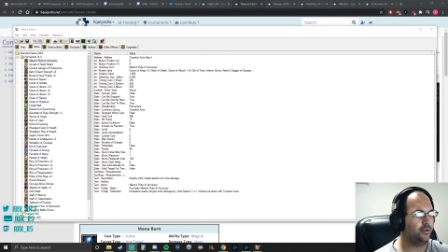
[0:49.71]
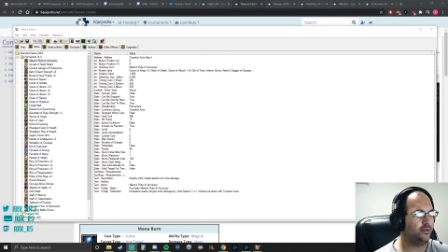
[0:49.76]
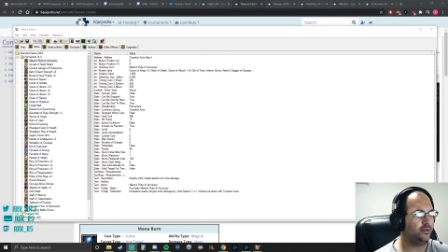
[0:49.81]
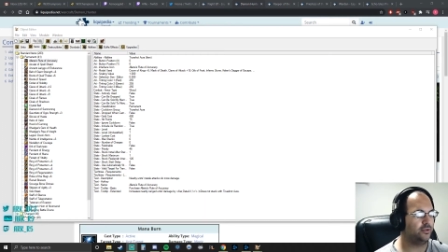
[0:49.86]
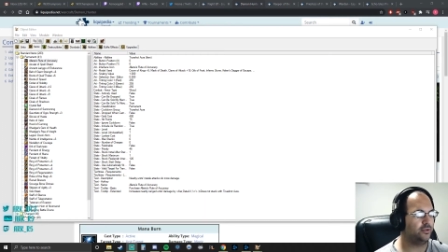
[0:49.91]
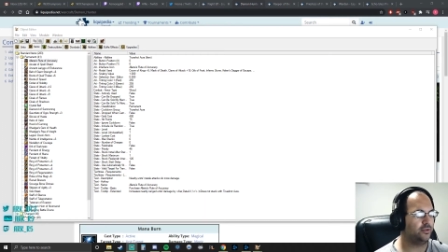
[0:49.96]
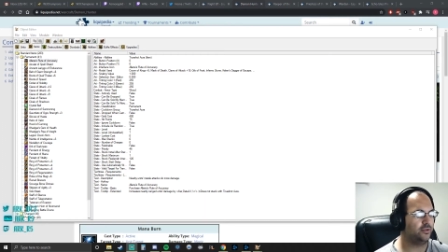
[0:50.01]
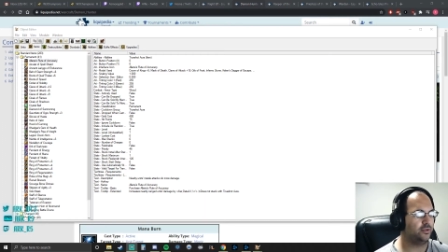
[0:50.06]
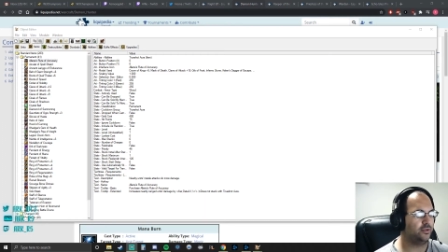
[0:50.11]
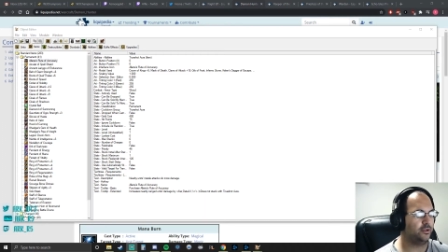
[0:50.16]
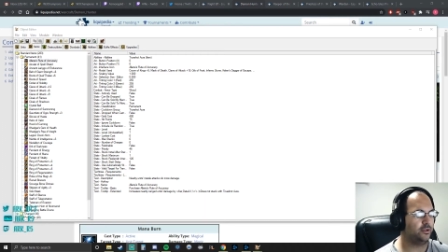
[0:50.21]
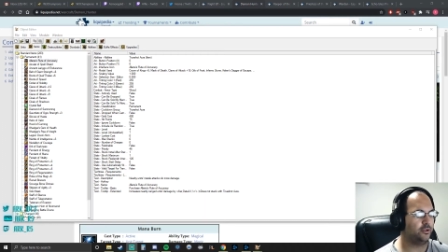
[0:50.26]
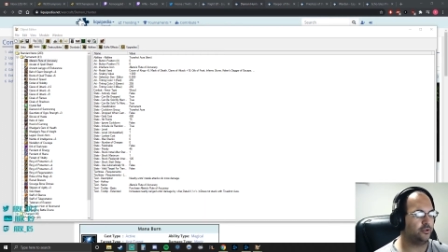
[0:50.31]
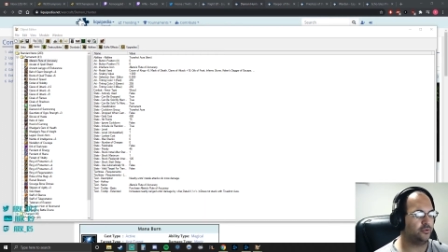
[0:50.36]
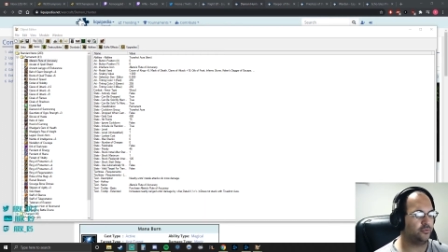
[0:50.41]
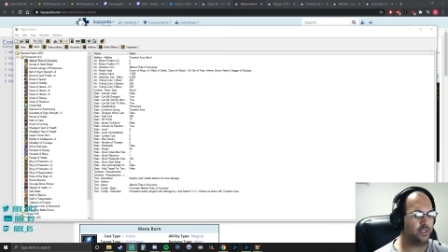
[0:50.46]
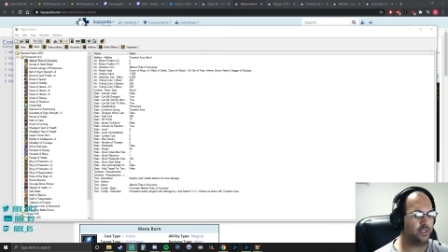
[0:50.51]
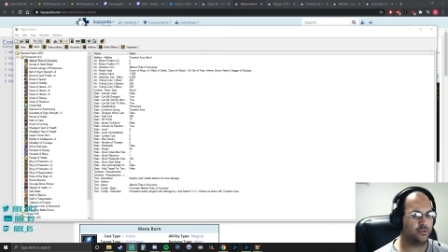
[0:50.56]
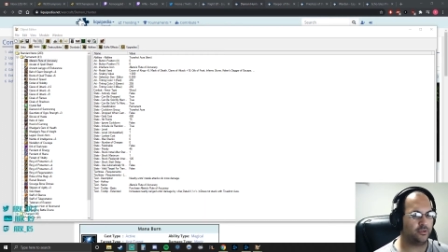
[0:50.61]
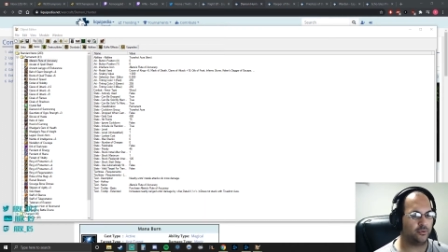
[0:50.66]
there's there's
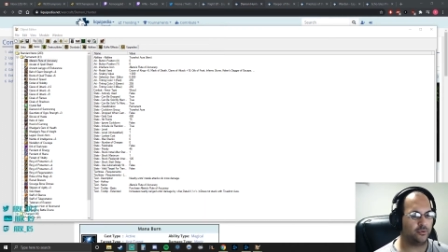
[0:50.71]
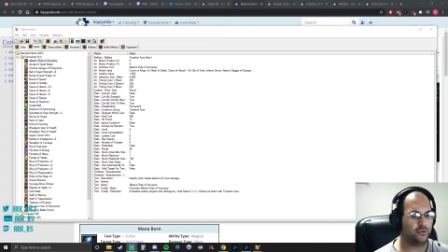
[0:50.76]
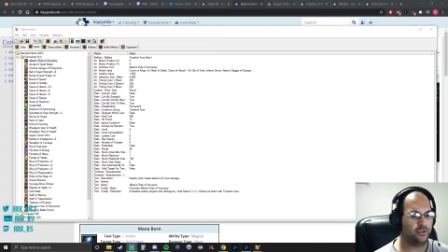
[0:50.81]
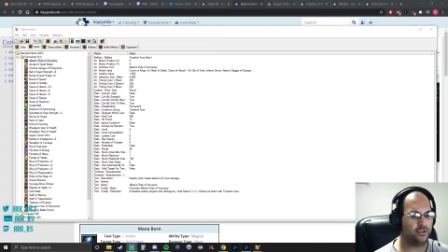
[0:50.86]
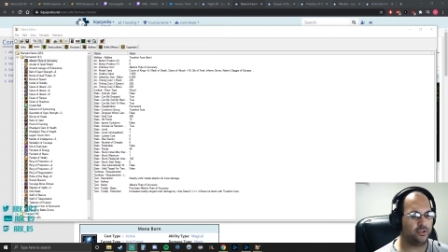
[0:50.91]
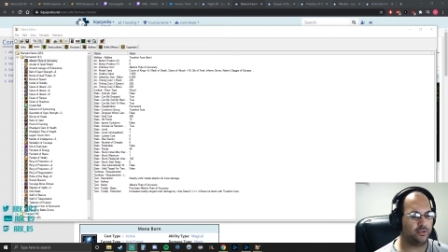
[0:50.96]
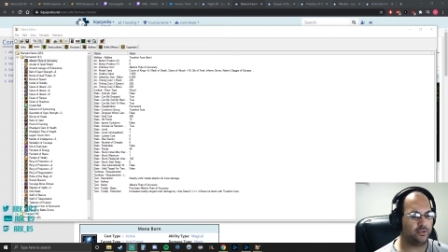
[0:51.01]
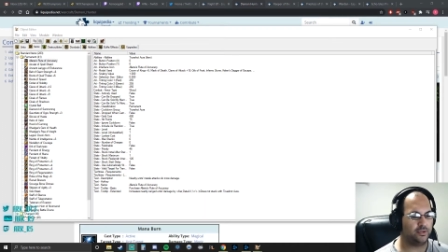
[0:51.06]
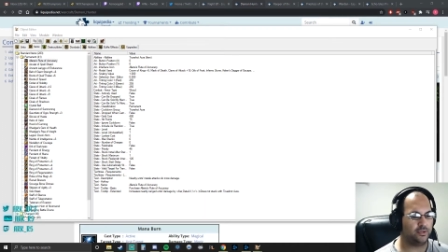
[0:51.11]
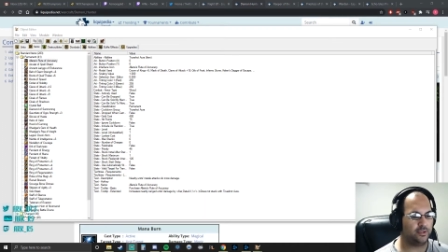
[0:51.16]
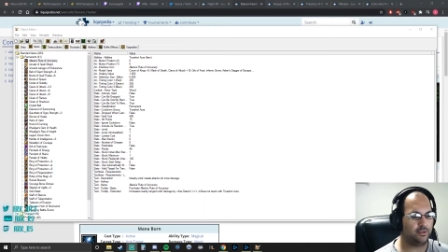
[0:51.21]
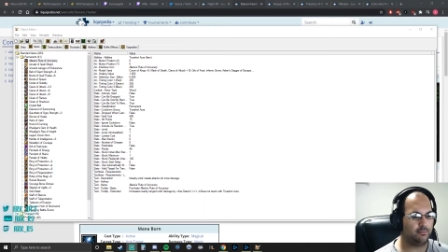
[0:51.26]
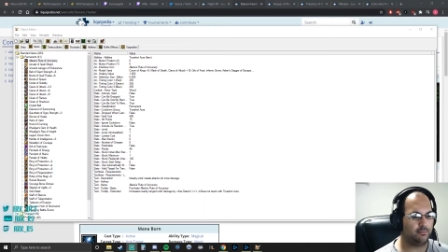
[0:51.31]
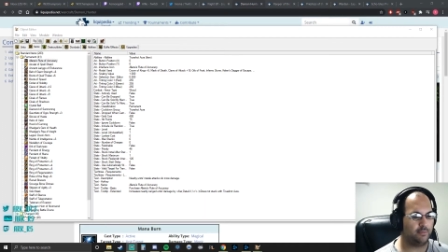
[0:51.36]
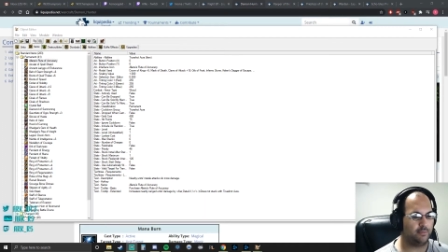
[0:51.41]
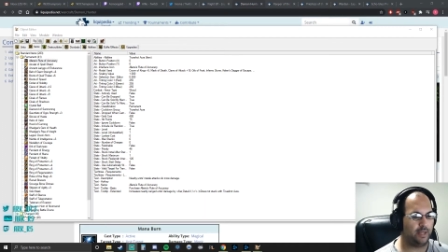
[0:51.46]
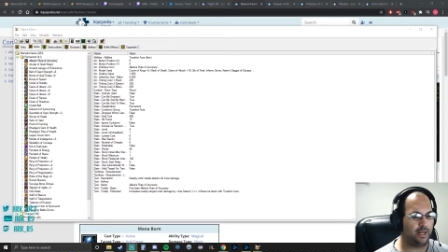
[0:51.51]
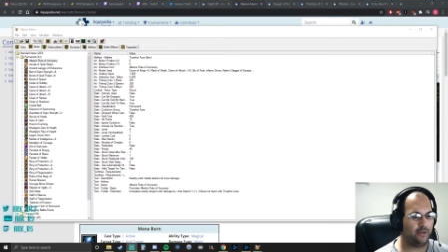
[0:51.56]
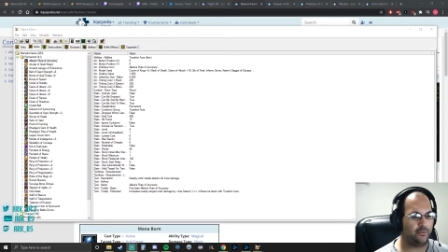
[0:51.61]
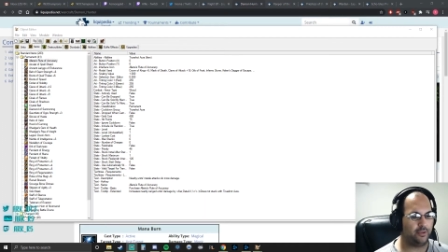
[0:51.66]
resources
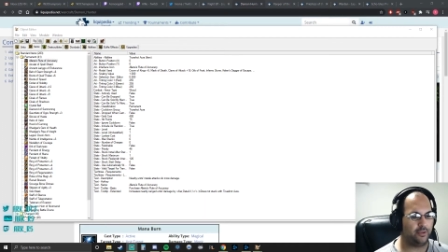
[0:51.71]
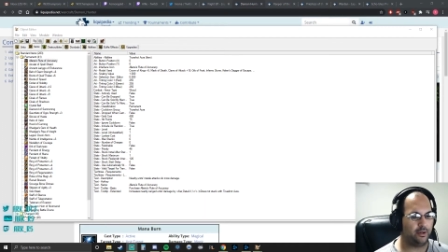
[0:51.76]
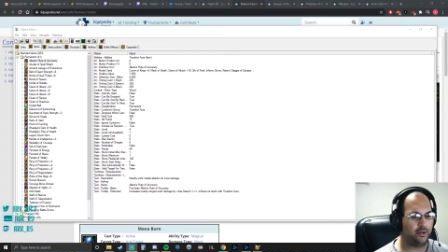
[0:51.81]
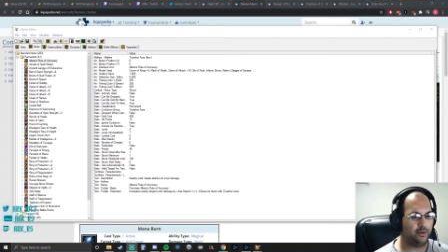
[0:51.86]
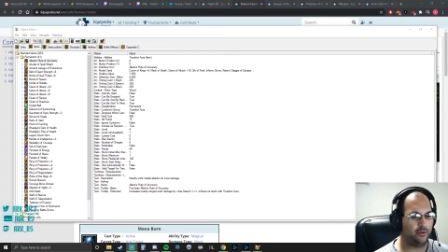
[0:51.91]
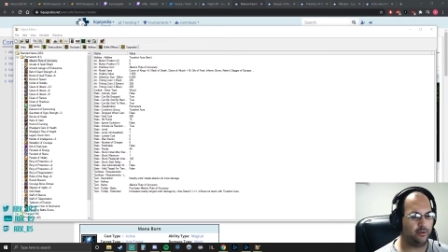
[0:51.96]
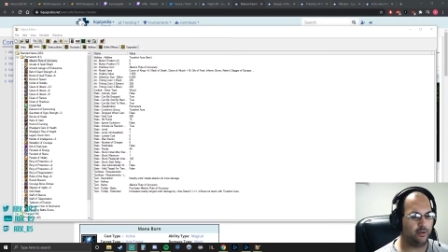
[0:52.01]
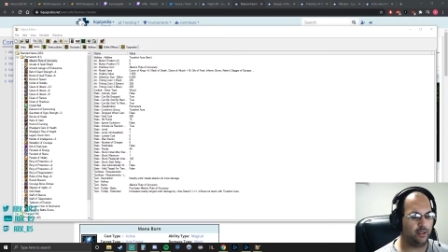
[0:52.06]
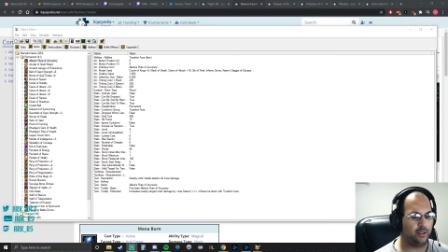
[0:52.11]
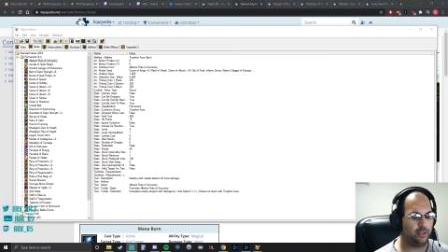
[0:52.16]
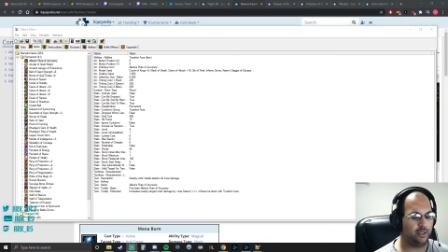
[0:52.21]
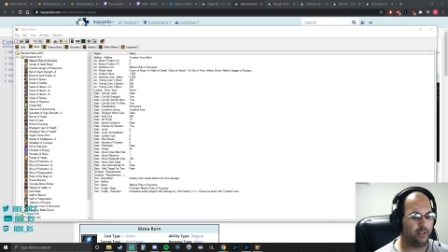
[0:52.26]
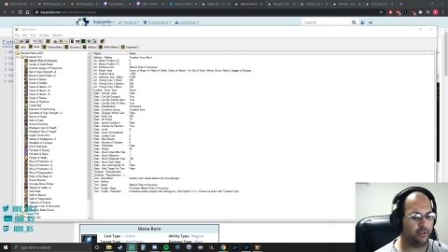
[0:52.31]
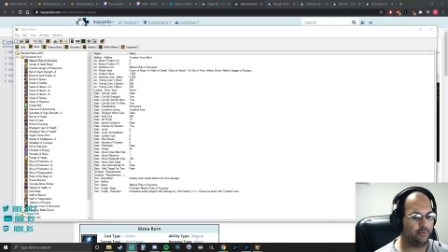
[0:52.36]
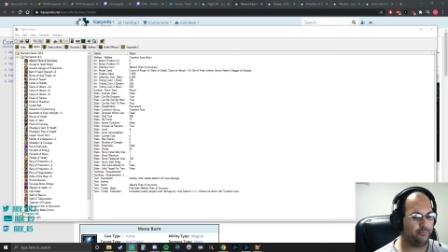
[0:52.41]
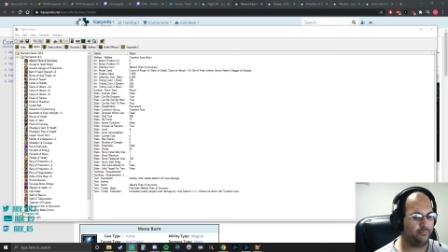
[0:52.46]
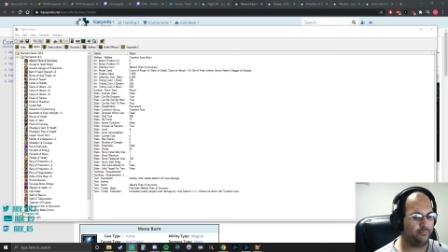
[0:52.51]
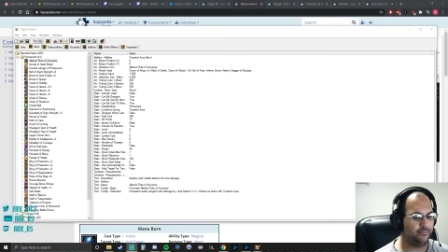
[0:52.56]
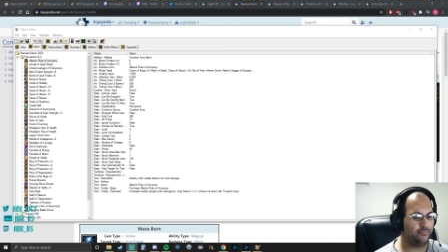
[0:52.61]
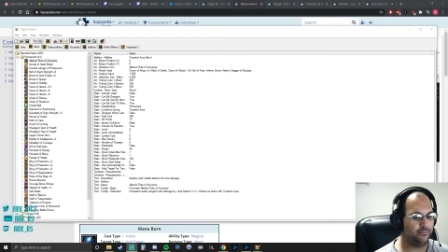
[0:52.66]
out there.
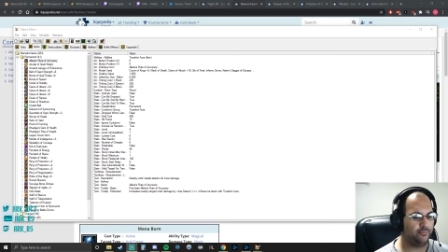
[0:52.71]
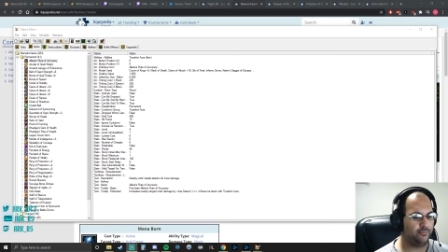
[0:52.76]
Um,